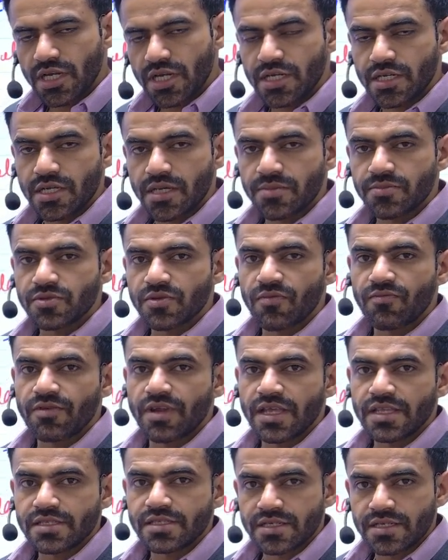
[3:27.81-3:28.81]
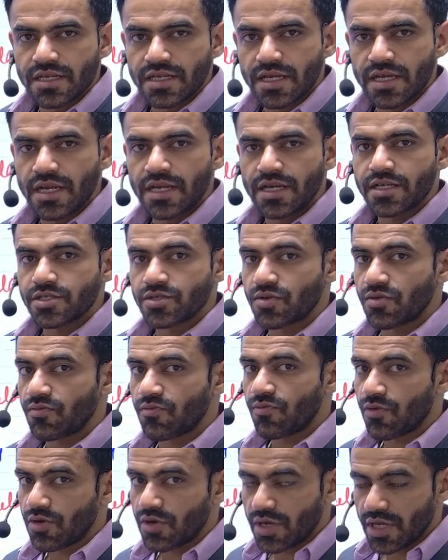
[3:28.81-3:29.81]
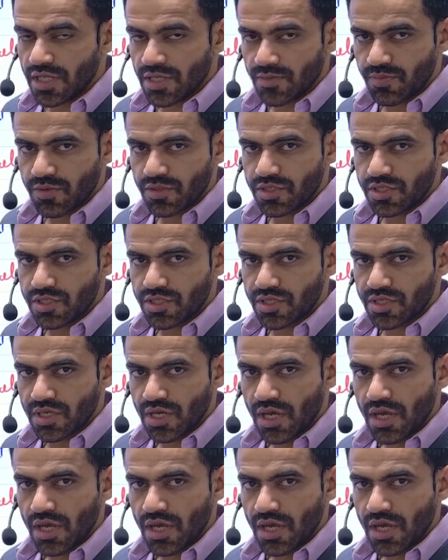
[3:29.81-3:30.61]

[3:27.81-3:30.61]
In terms of density, it is on 14th position.